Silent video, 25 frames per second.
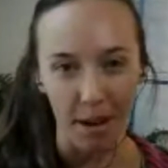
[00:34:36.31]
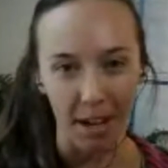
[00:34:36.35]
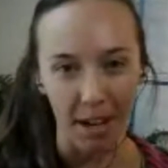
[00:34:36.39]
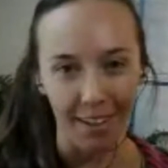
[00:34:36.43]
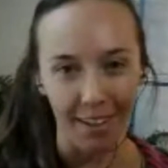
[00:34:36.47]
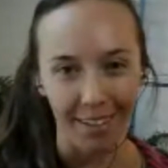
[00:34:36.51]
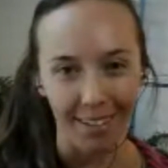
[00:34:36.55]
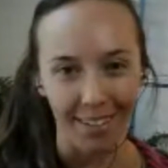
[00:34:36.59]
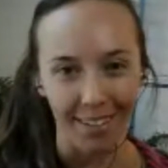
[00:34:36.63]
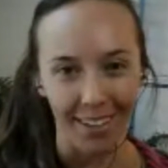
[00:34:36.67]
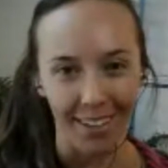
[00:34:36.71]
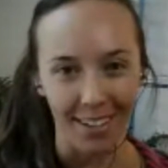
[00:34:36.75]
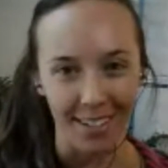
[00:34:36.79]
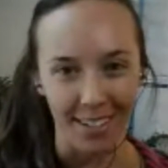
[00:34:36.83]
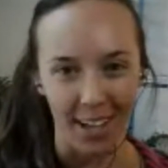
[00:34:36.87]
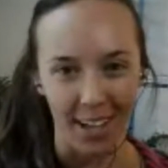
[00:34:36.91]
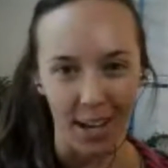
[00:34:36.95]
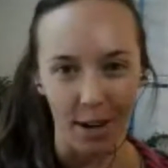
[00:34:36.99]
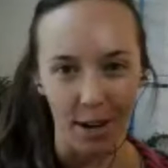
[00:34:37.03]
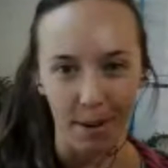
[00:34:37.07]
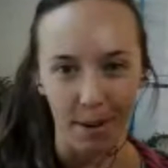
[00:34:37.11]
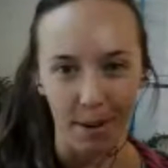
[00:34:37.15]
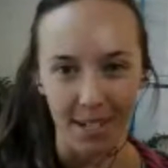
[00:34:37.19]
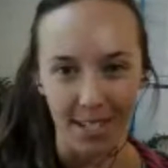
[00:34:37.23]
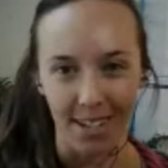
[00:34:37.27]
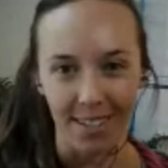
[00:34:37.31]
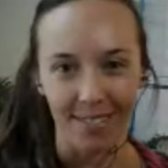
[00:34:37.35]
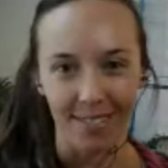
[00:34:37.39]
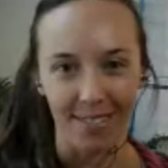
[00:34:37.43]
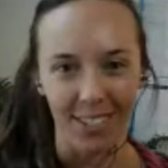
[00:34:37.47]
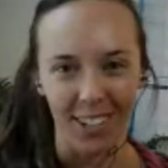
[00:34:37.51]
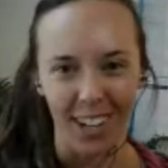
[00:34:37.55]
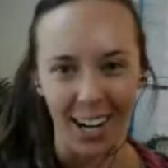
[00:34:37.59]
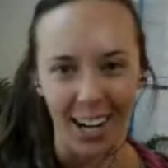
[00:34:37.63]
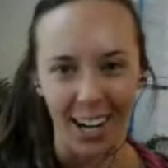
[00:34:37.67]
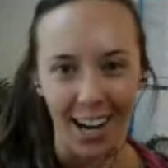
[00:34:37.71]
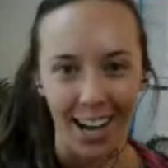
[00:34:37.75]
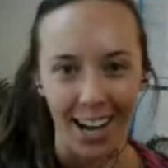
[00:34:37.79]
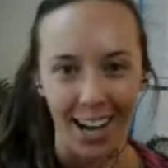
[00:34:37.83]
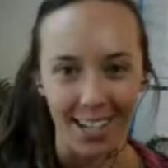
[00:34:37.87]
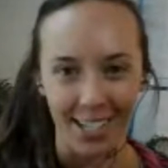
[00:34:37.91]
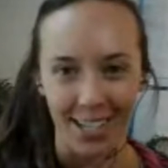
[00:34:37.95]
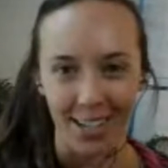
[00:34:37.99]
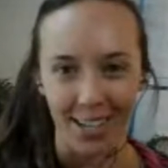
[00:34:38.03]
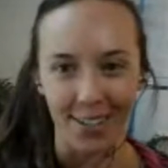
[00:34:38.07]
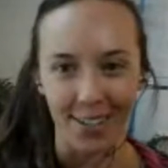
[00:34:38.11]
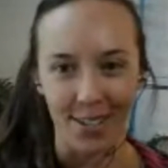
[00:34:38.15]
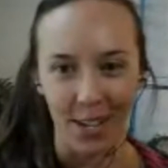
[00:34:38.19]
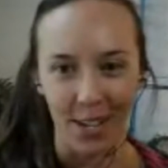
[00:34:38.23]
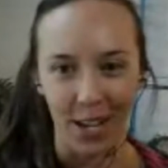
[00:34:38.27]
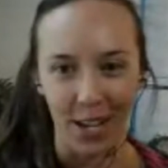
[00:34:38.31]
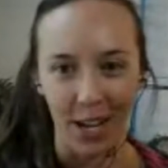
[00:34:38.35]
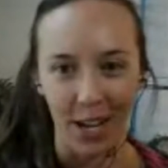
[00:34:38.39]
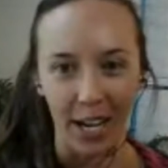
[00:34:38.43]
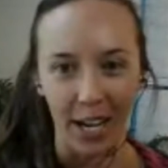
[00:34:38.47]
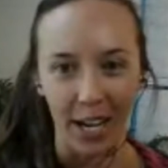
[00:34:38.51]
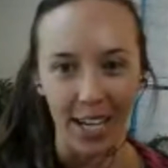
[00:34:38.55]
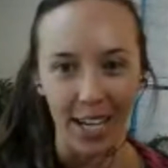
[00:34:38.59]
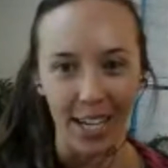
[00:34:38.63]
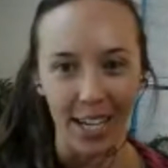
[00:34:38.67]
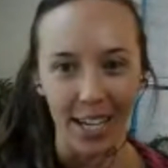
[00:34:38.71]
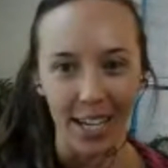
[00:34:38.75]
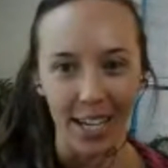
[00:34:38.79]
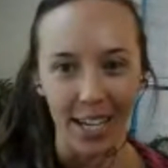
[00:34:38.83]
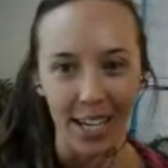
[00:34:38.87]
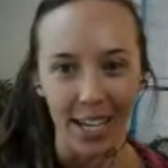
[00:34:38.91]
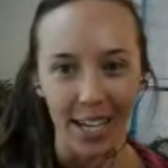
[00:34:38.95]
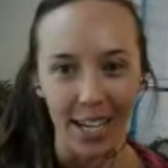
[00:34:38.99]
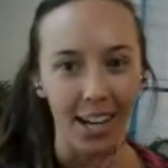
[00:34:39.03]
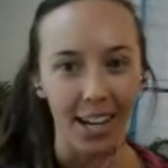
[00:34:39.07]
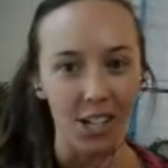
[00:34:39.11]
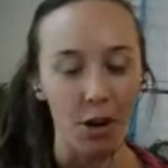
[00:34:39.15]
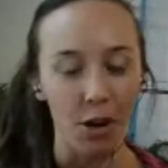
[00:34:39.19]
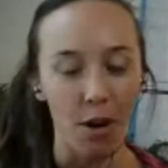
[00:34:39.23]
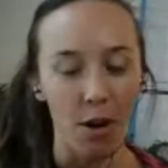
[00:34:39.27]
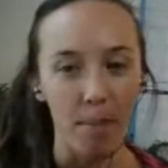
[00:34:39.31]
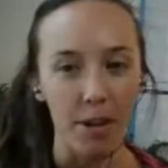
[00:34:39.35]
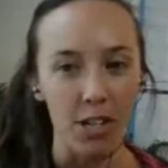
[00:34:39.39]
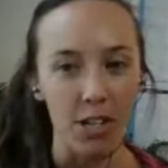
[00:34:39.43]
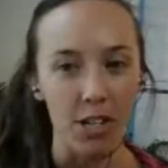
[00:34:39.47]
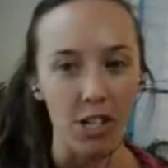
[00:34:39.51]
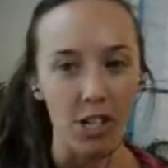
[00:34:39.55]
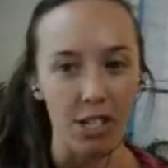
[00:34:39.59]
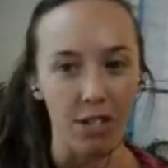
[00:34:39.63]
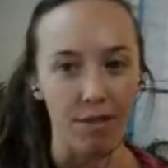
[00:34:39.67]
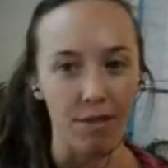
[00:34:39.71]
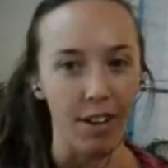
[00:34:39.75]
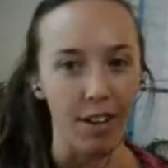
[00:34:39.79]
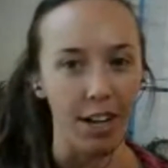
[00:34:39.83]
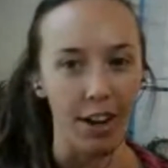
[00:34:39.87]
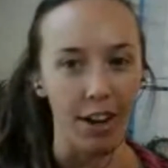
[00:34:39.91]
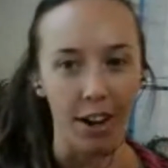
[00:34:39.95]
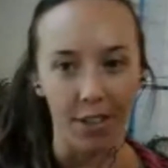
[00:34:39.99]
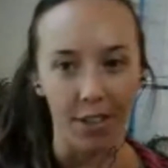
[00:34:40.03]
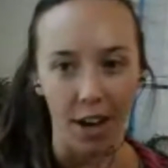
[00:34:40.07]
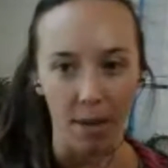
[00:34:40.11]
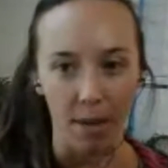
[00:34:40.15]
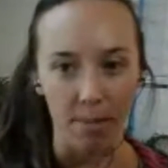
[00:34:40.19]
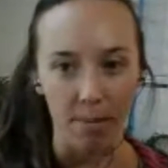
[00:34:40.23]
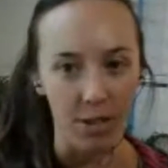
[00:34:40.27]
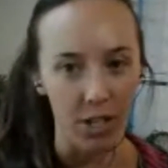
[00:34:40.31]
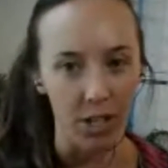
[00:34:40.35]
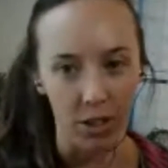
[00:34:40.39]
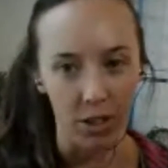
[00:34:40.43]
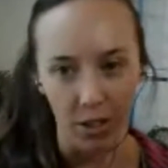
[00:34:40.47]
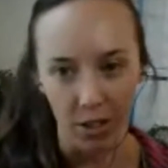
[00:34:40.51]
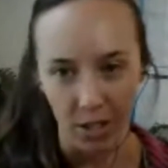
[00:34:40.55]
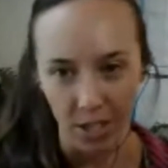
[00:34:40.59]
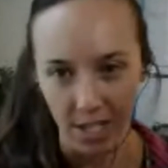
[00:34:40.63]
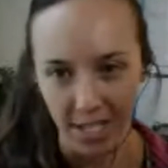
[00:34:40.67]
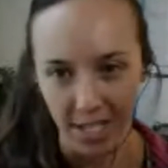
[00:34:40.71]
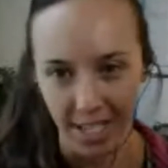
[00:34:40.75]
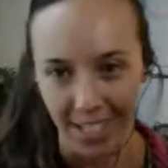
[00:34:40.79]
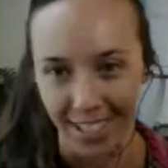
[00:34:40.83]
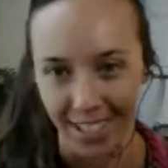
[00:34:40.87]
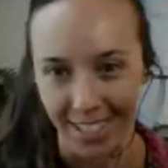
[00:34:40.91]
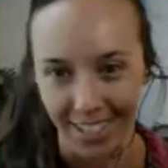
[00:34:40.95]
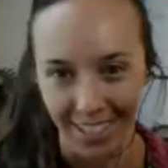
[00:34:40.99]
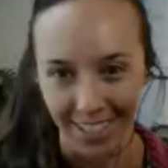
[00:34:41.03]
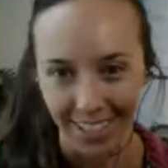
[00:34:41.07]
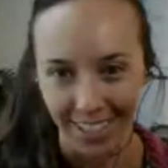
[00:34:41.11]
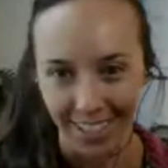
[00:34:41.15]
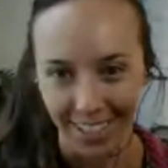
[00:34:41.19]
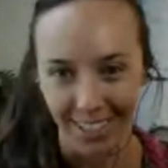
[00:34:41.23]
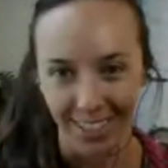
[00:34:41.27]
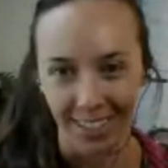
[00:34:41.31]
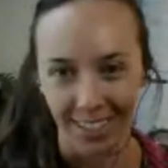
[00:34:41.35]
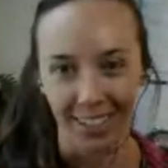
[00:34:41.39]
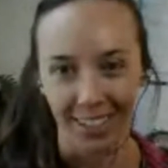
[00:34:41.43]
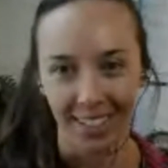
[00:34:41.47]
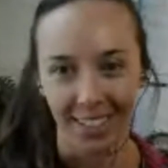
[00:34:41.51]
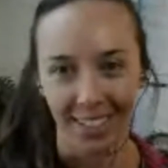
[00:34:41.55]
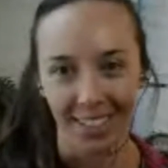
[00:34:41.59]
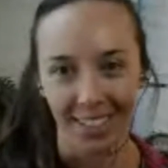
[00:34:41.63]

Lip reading: I mean, that was kind of what I was trying to ask you is like, could I show up and just figure out the obstacles and